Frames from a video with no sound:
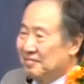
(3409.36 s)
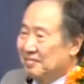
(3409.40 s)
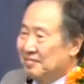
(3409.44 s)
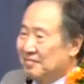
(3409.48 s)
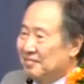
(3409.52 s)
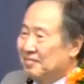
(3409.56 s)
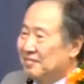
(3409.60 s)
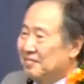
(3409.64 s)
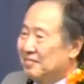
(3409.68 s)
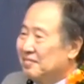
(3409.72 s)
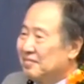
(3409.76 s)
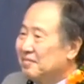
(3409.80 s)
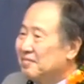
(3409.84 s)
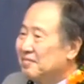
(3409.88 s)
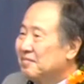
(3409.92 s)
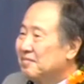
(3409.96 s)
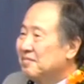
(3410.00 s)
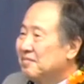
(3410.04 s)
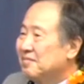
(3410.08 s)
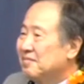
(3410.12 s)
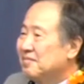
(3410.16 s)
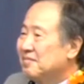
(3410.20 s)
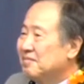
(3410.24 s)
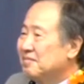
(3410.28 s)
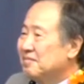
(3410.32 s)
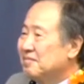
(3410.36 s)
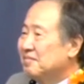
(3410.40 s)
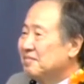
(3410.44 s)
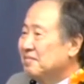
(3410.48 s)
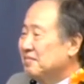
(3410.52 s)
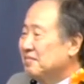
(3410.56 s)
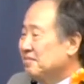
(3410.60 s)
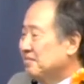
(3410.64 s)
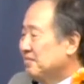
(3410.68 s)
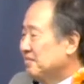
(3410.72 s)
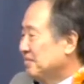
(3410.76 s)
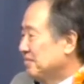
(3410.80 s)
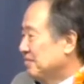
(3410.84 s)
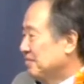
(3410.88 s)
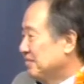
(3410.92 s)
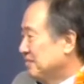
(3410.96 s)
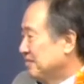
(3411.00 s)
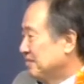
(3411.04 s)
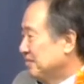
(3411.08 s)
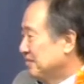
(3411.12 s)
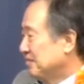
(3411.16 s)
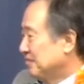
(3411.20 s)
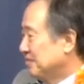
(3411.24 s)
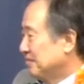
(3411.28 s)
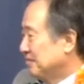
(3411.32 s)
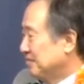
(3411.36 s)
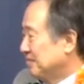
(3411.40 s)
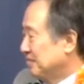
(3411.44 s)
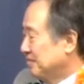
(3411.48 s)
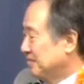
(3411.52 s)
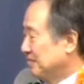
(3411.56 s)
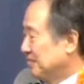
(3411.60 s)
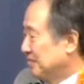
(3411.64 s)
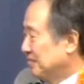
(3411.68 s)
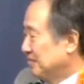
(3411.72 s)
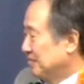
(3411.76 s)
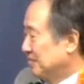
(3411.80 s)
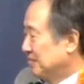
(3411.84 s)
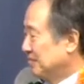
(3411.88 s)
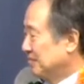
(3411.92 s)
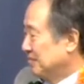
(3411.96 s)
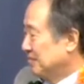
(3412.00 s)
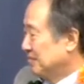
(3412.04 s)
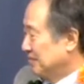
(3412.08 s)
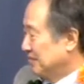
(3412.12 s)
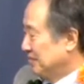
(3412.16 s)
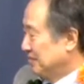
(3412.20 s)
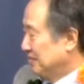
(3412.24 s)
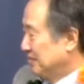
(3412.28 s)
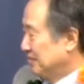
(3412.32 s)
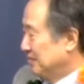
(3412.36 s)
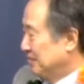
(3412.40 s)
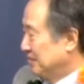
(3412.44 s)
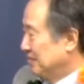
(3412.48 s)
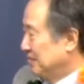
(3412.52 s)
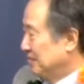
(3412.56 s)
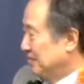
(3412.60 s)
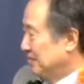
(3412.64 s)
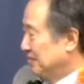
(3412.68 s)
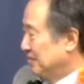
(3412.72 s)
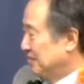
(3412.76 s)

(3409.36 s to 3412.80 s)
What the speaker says: [no speech]